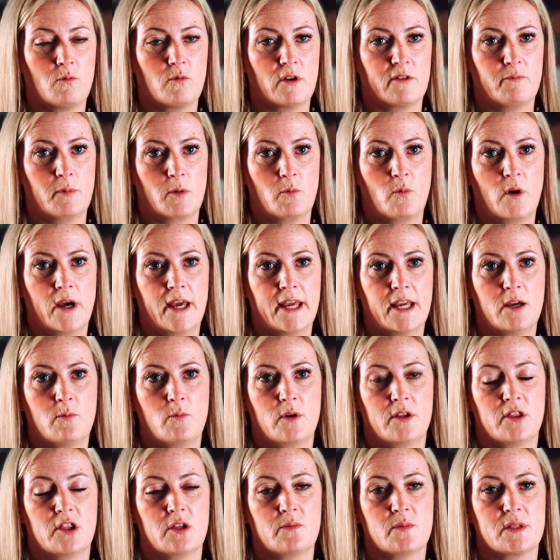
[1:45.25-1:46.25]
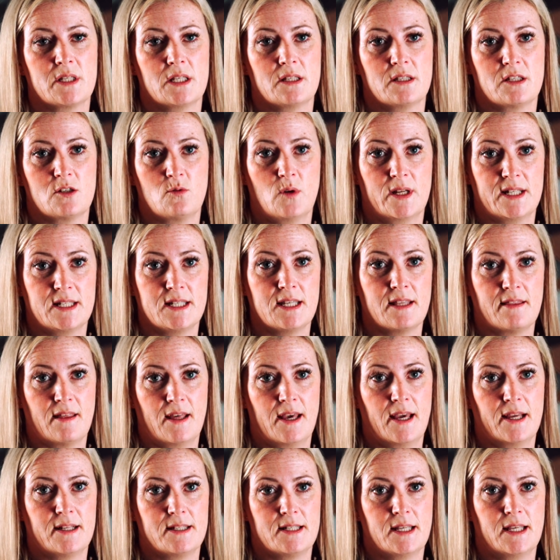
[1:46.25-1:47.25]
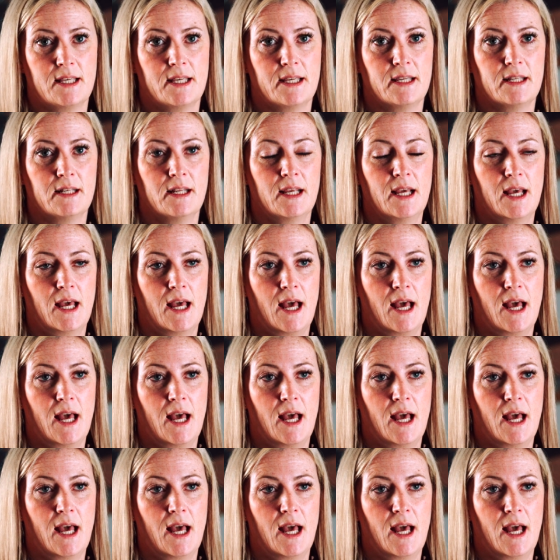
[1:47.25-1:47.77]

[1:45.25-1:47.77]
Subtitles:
We've been working with them since 2013,